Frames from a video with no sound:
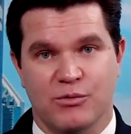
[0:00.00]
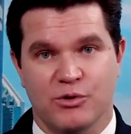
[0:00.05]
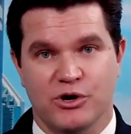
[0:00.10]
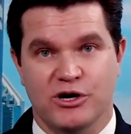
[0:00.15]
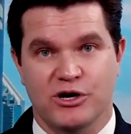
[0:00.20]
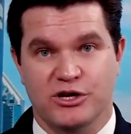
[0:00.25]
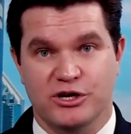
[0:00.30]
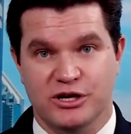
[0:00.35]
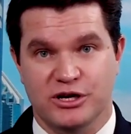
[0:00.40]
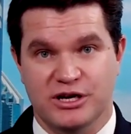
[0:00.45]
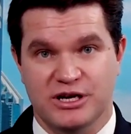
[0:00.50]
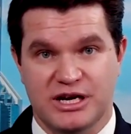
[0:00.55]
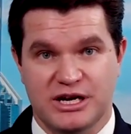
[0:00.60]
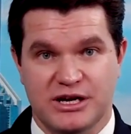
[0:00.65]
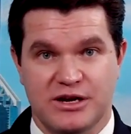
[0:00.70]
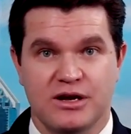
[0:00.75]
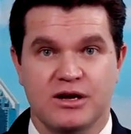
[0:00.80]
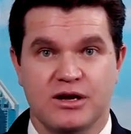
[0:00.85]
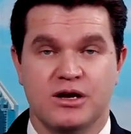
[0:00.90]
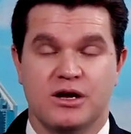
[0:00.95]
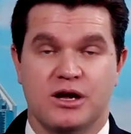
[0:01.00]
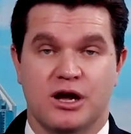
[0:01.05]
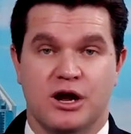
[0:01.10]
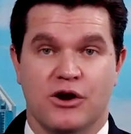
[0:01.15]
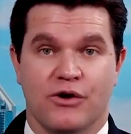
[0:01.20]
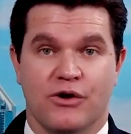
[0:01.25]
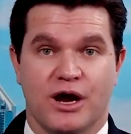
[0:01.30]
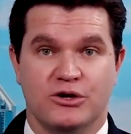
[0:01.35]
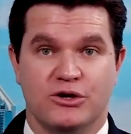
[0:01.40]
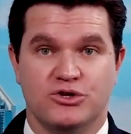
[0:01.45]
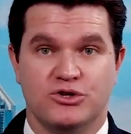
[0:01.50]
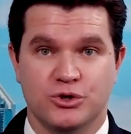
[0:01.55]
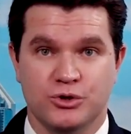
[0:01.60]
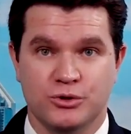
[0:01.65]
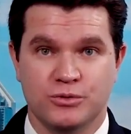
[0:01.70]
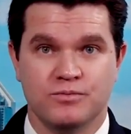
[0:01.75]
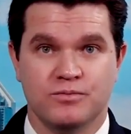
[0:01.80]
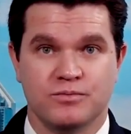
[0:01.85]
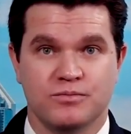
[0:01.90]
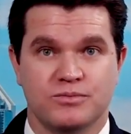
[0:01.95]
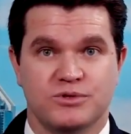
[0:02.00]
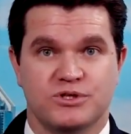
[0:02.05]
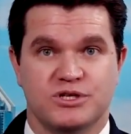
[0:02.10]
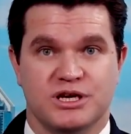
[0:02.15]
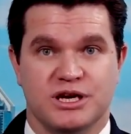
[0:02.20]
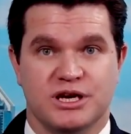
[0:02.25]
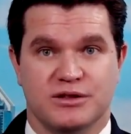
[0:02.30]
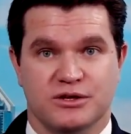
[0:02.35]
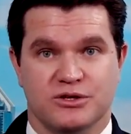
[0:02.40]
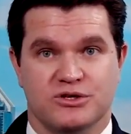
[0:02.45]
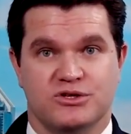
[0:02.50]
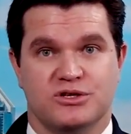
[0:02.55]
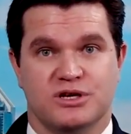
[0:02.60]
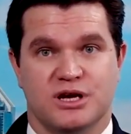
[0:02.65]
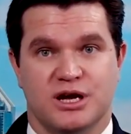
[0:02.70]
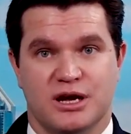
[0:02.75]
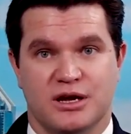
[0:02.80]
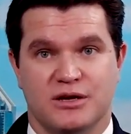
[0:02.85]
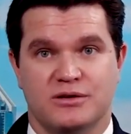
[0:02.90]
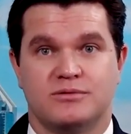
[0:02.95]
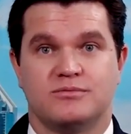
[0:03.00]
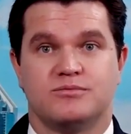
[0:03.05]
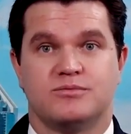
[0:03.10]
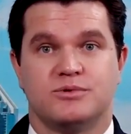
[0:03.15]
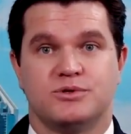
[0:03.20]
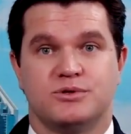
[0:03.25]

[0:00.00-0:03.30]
we're only going to need around 2 to get this to